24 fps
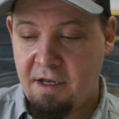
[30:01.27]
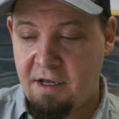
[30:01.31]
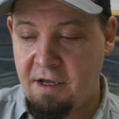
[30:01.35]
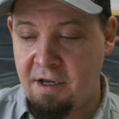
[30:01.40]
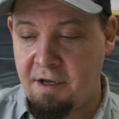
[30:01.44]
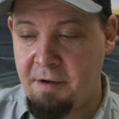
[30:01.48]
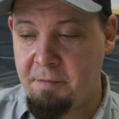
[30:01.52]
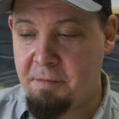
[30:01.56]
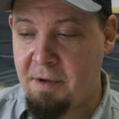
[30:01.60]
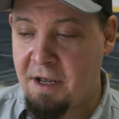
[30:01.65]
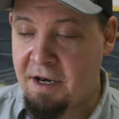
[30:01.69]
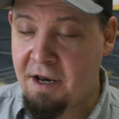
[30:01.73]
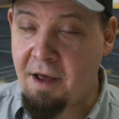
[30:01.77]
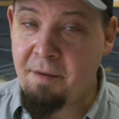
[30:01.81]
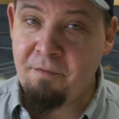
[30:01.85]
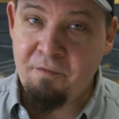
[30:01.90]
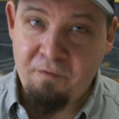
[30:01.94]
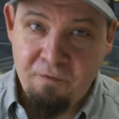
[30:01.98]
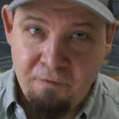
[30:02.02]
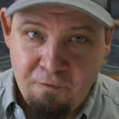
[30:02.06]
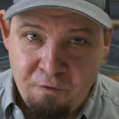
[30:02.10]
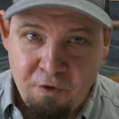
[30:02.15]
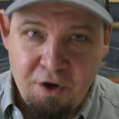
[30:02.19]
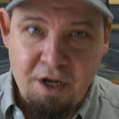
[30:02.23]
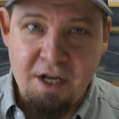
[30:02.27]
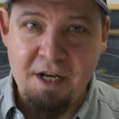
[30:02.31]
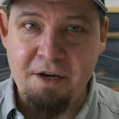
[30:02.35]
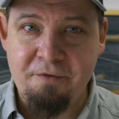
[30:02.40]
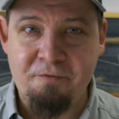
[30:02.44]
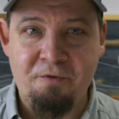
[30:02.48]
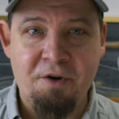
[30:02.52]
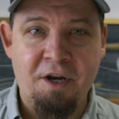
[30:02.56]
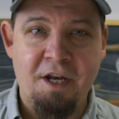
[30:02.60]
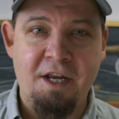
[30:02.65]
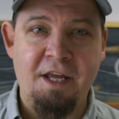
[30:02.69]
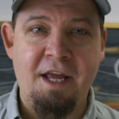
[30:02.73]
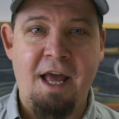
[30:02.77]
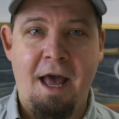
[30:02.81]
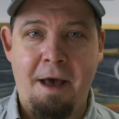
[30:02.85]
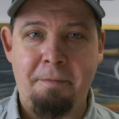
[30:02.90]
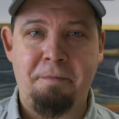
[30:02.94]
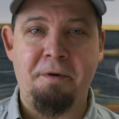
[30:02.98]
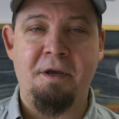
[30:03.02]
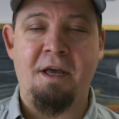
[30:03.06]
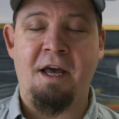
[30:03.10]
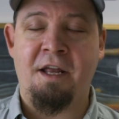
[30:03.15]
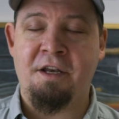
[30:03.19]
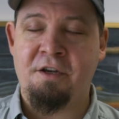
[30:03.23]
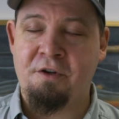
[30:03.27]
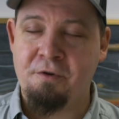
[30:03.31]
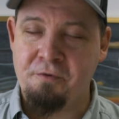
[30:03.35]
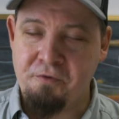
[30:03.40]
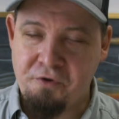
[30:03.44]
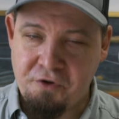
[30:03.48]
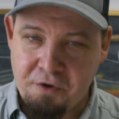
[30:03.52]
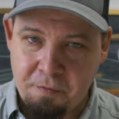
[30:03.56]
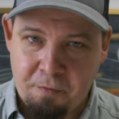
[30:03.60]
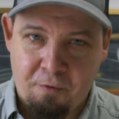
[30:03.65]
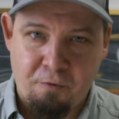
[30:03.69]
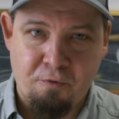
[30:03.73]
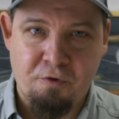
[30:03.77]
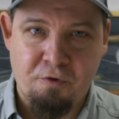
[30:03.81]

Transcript: and I'm really happy and use the Pro